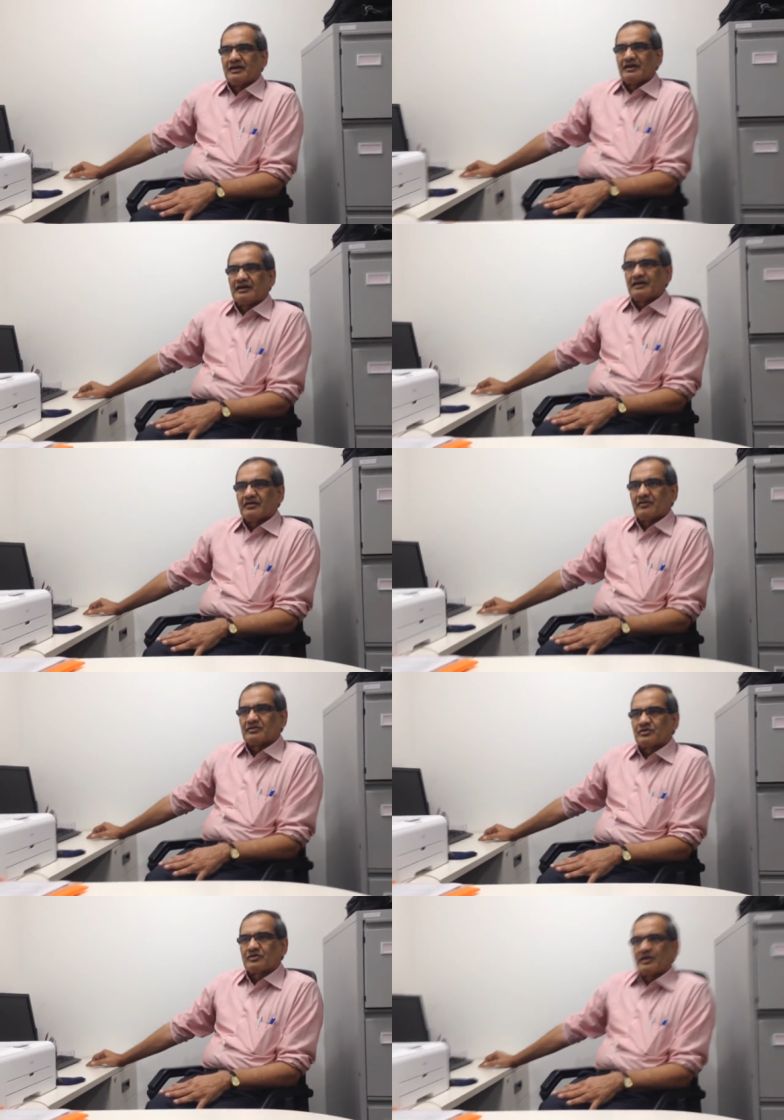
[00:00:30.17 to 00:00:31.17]
and
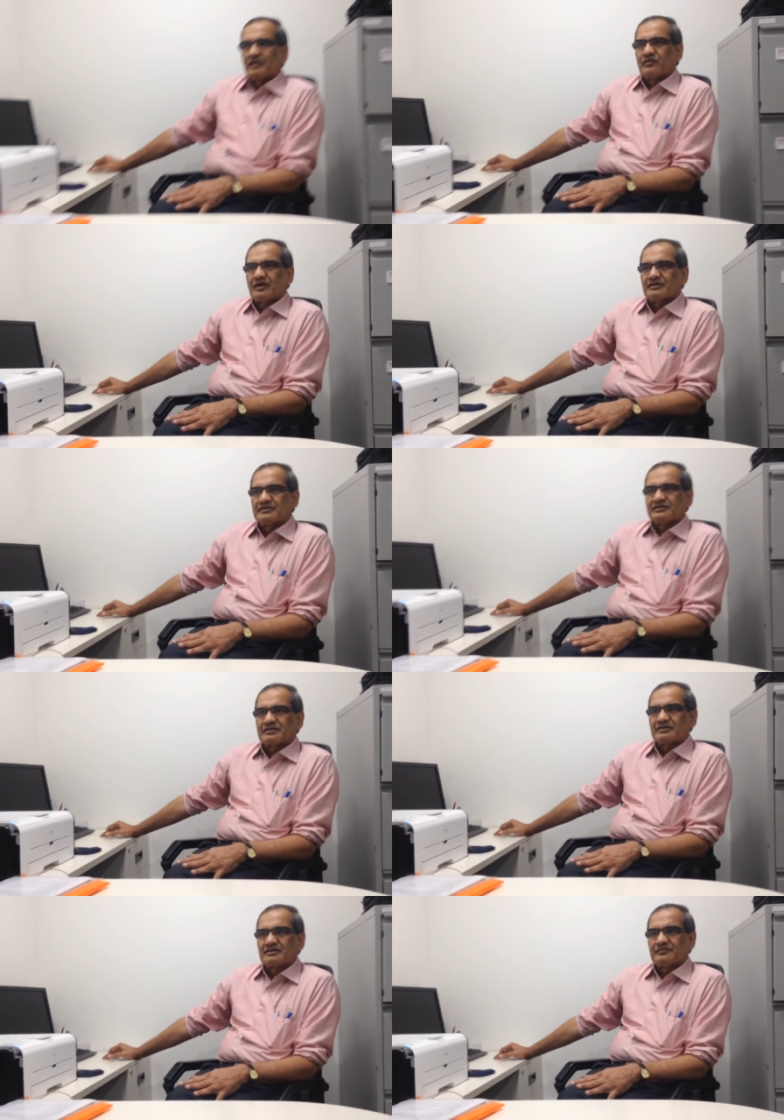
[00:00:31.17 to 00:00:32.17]
also advanced
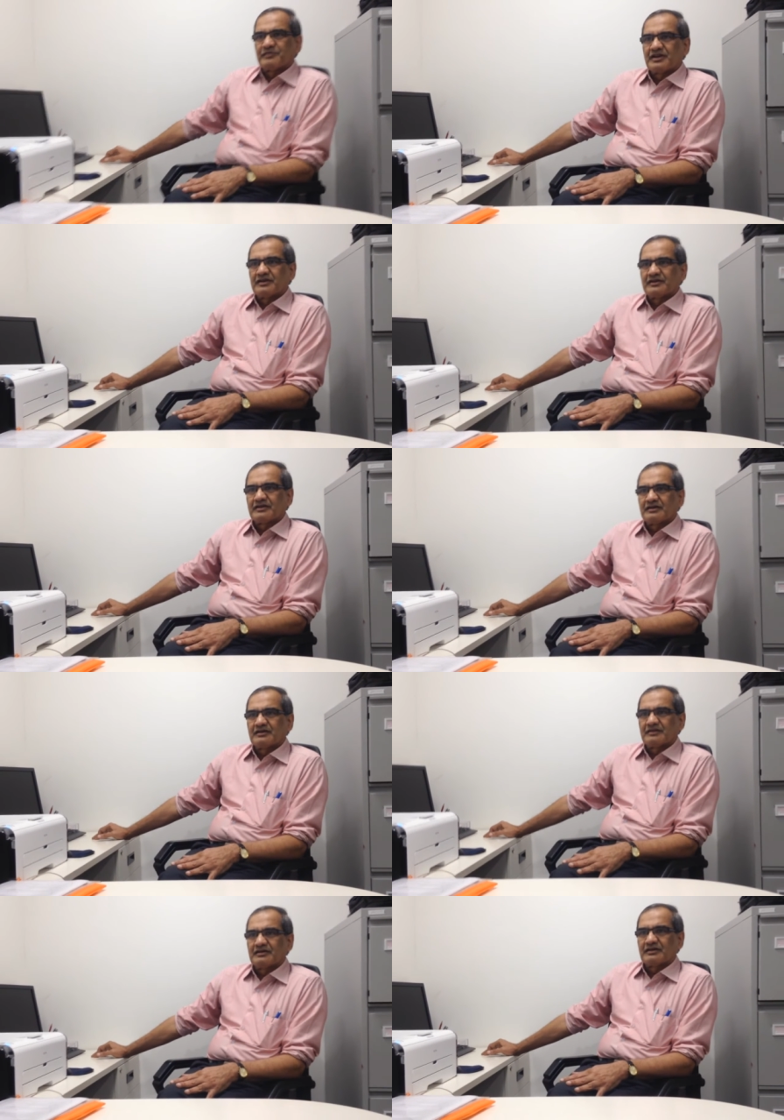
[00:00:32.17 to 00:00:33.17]
uh, pediatric
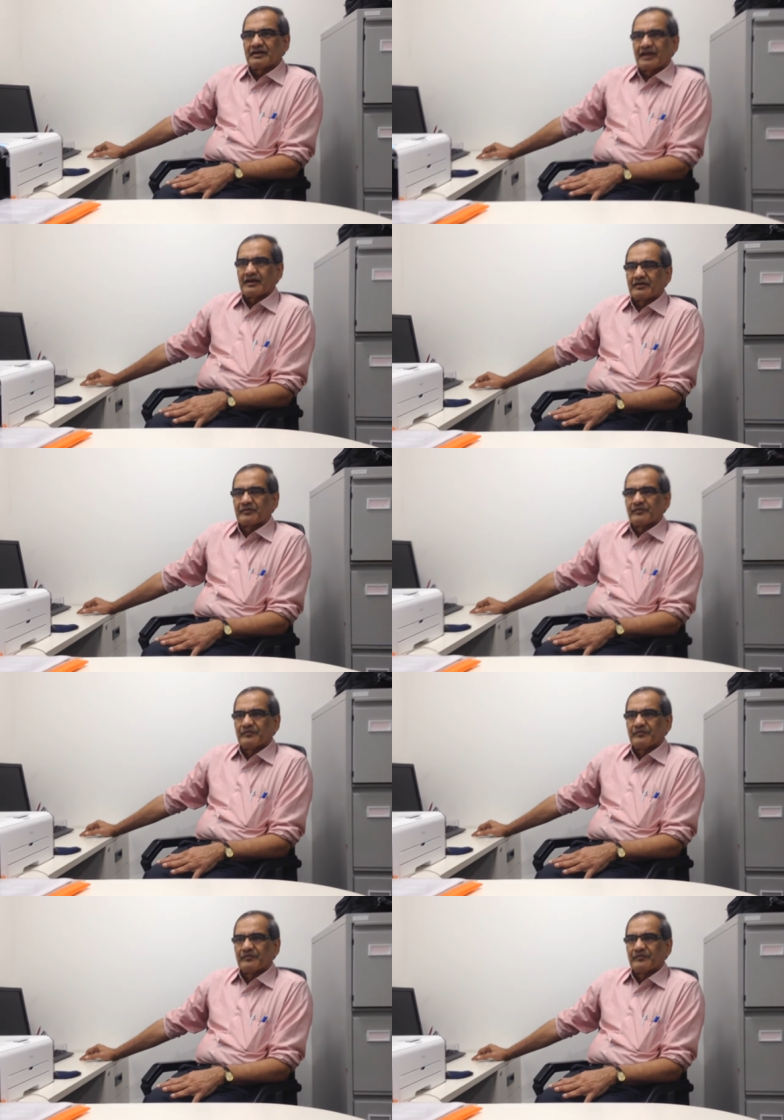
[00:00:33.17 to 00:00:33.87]
uh, care.